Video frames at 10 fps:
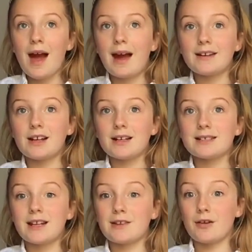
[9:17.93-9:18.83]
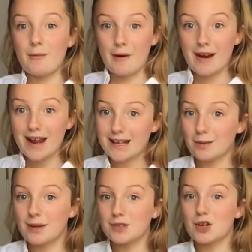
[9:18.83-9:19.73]
And like I said, I don't wear it
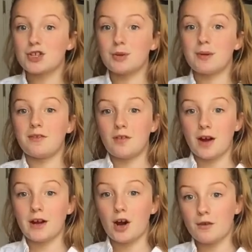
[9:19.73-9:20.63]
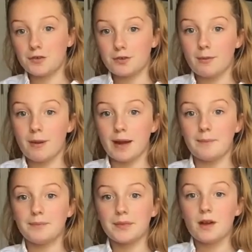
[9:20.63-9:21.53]
anyway, so I should be fine after
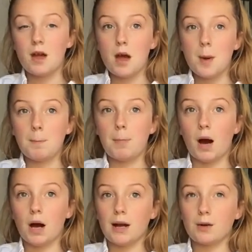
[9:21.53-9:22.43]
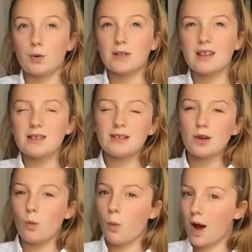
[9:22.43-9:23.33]
swimming. But I always tend to
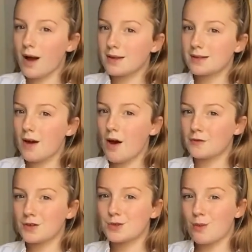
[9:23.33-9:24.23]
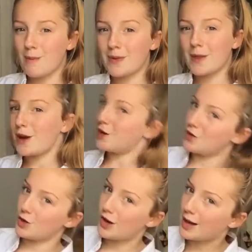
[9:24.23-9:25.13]
look worse after swimming than I
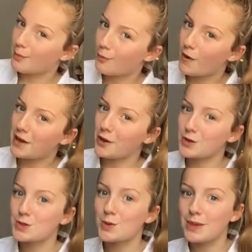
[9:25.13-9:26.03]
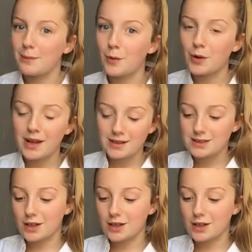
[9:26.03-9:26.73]
do like when I go to school in the morning.